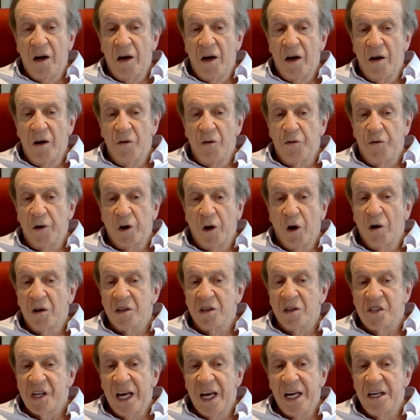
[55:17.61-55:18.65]

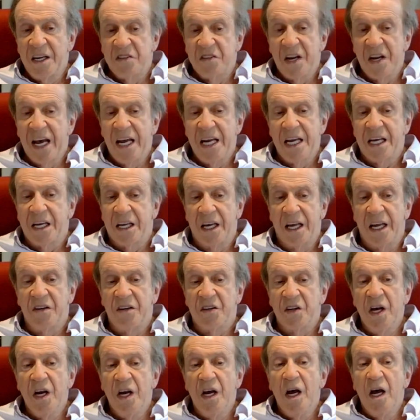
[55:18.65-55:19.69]
for God's sake,
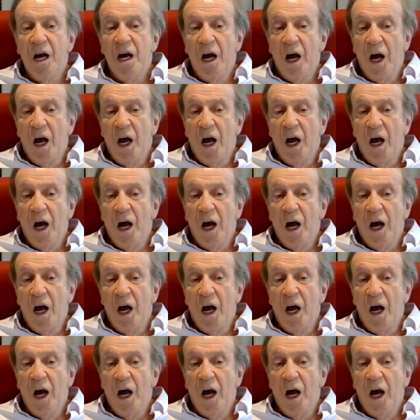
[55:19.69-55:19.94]
take it.